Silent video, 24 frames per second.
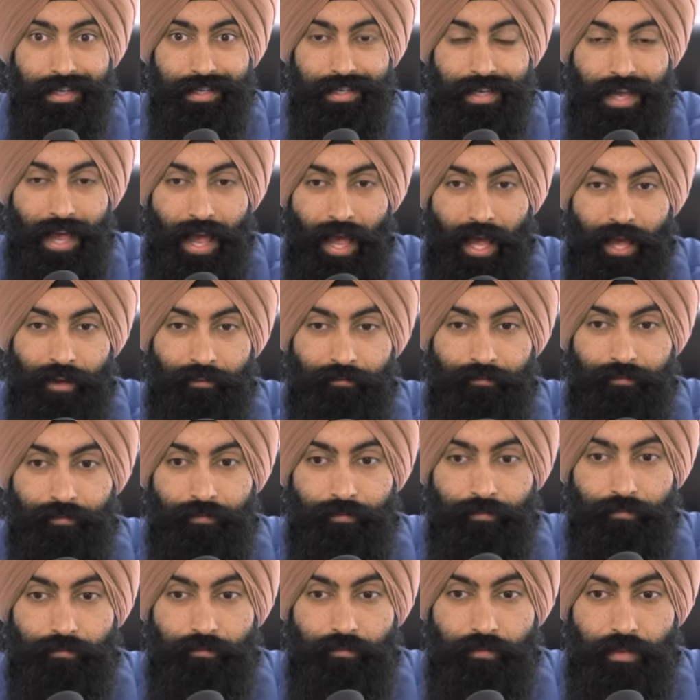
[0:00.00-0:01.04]
to have
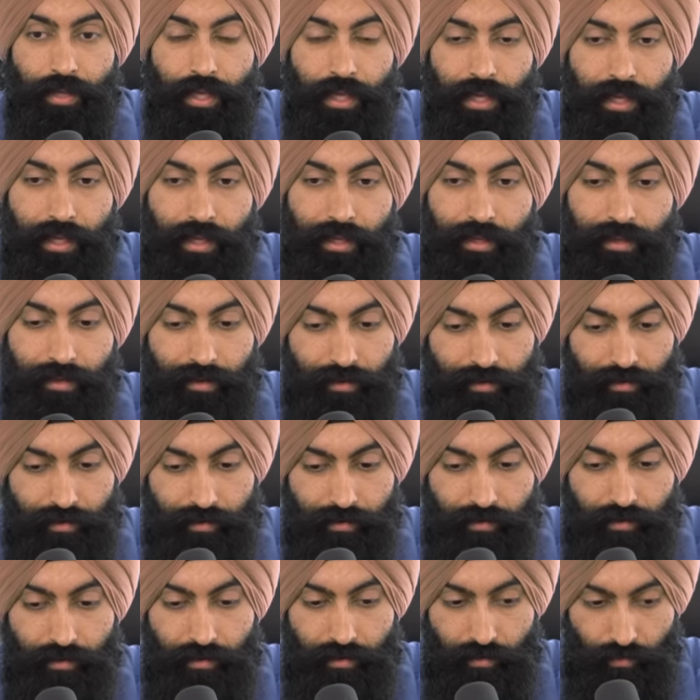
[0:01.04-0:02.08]
a
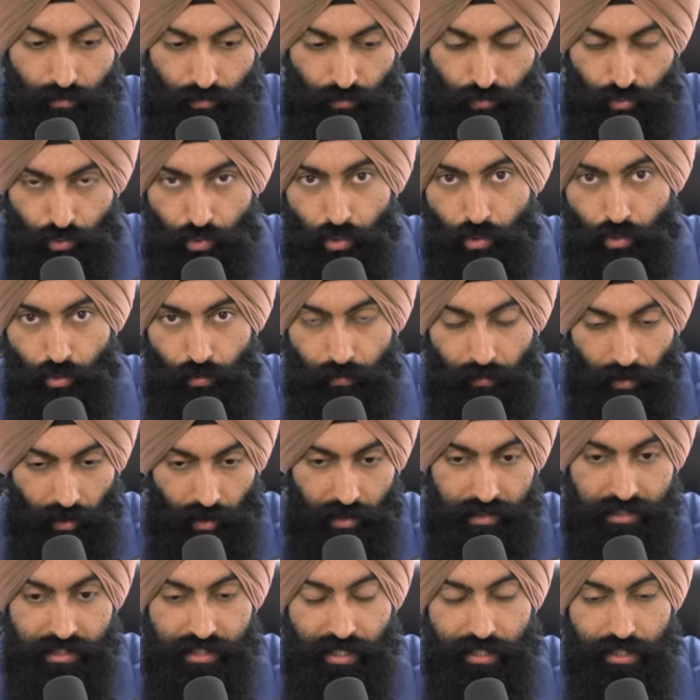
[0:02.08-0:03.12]
room,
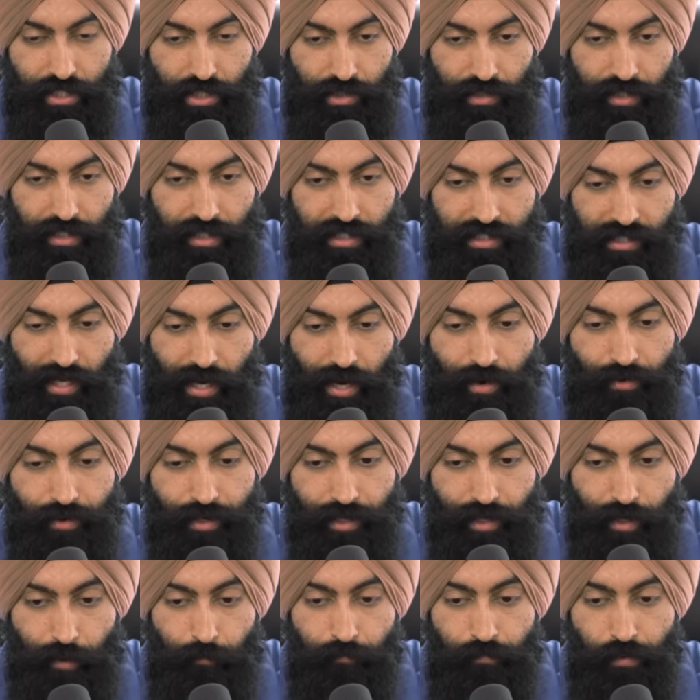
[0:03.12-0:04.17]
essentially this
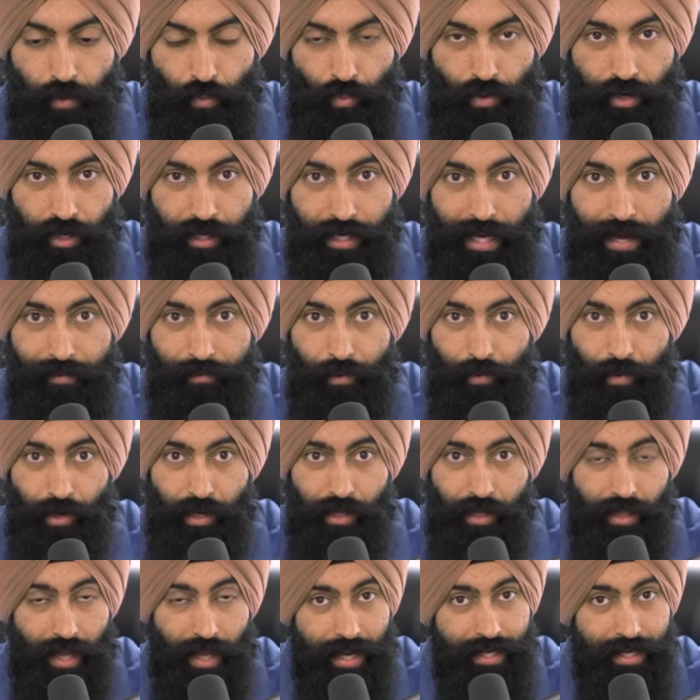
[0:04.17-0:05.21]
area where you can have a
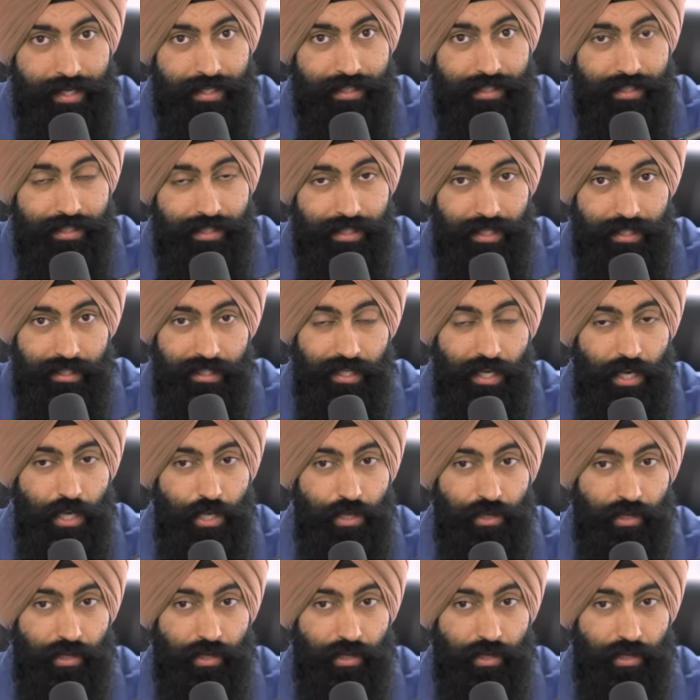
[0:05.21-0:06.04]
reclining seat,